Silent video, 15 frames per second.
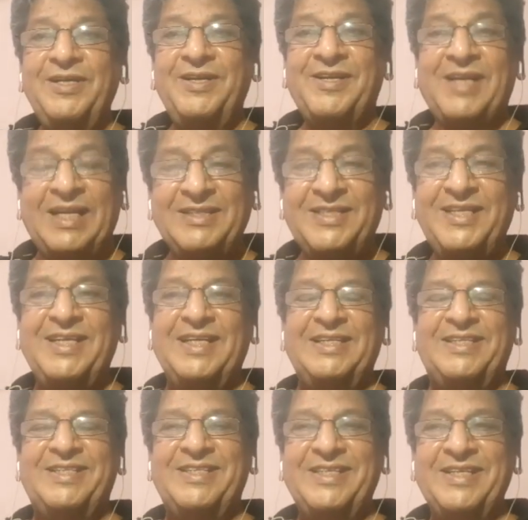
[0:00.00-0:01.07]

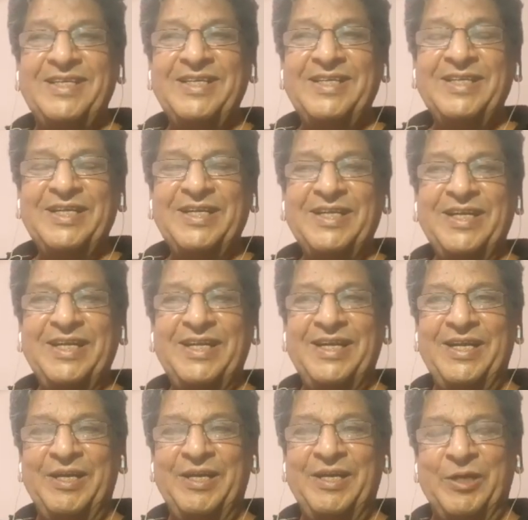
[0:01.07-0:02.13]
transcendence
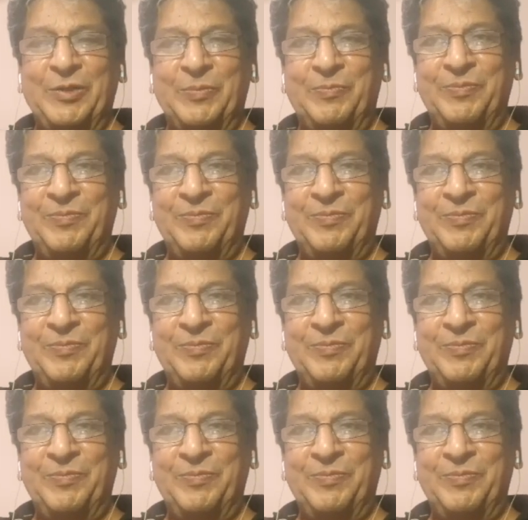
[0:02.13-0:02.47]
uh,